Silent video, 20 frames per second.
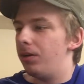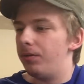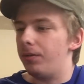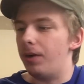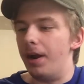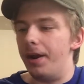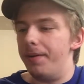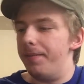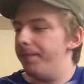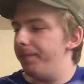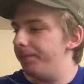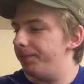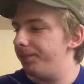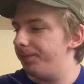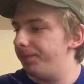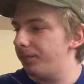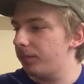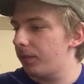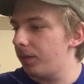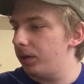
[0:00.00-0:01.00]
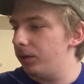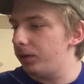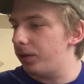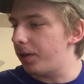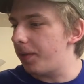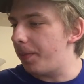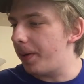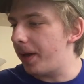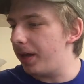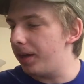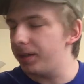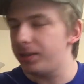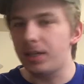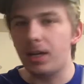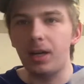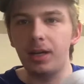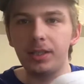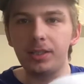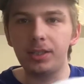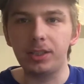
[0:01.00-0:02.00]
right. So the
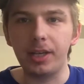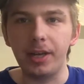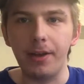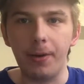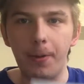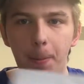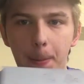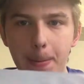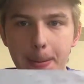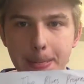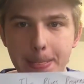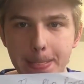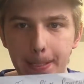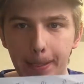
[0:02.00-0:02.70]
pentatonic scale,